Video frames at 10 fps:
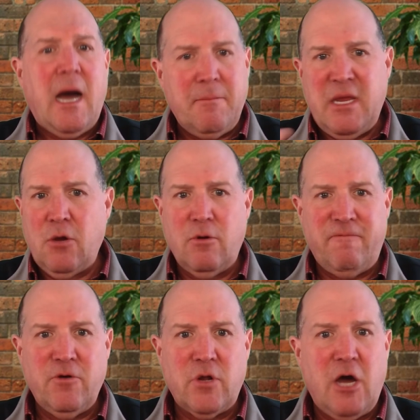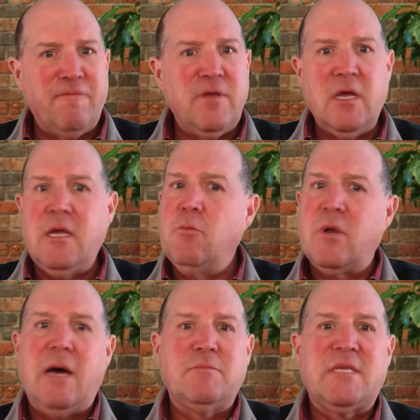I'm here in Philadelphia, and
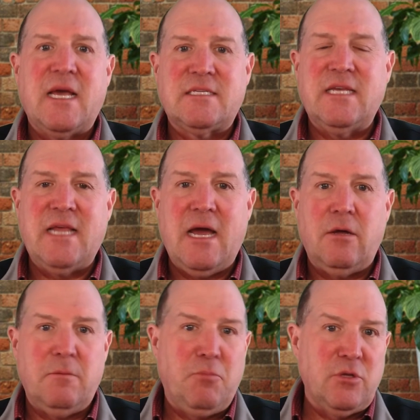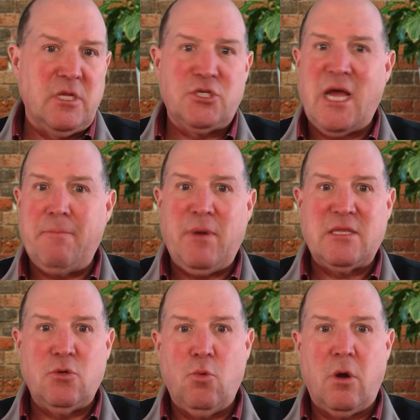when I'm texting out and putting the
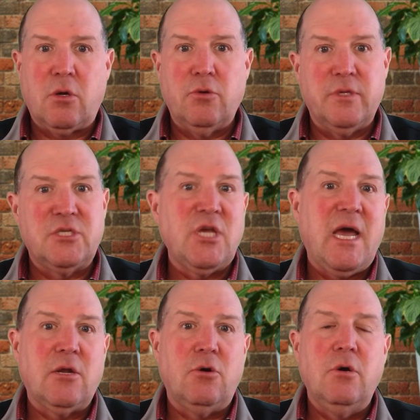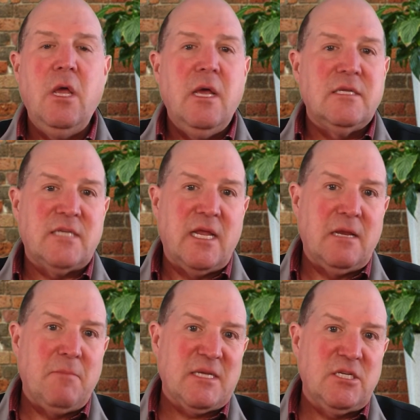chatbot to work on the channel,
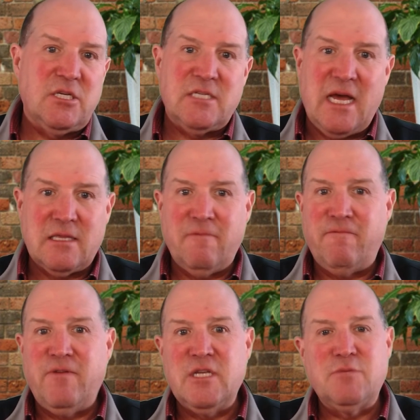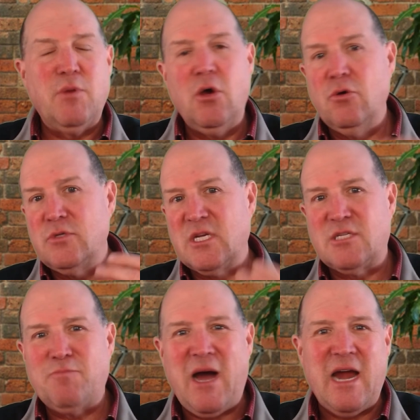sending messages out to FISBOs,
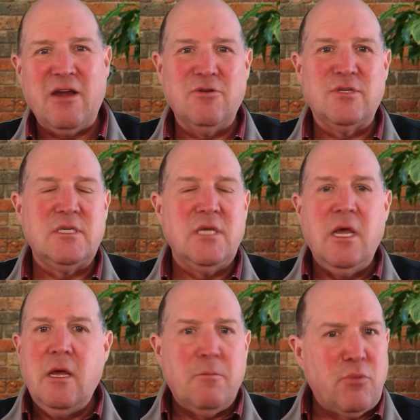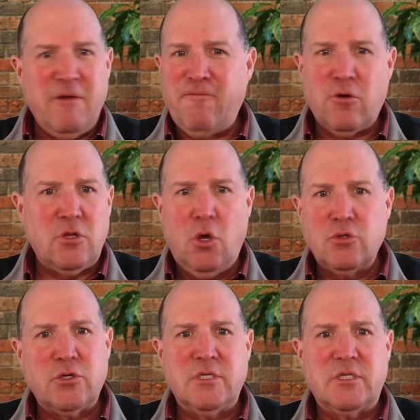expireds, pre
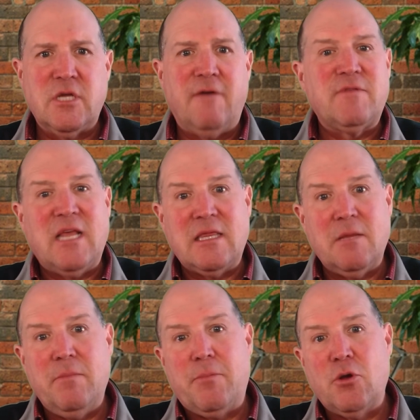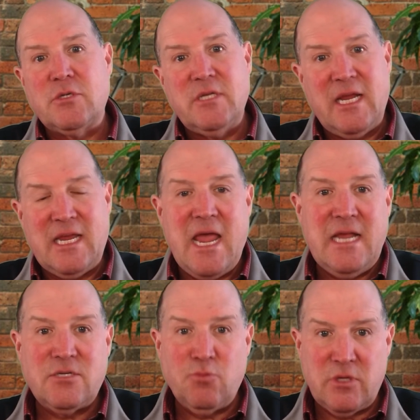foreclosures, and stuff to get the person
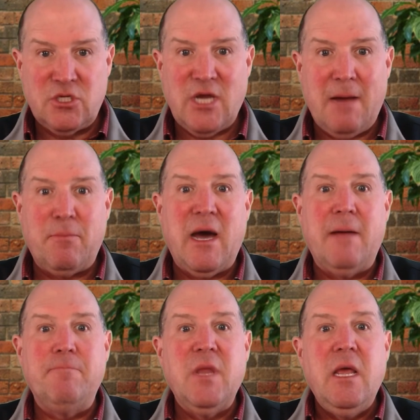engaged with the chatbot,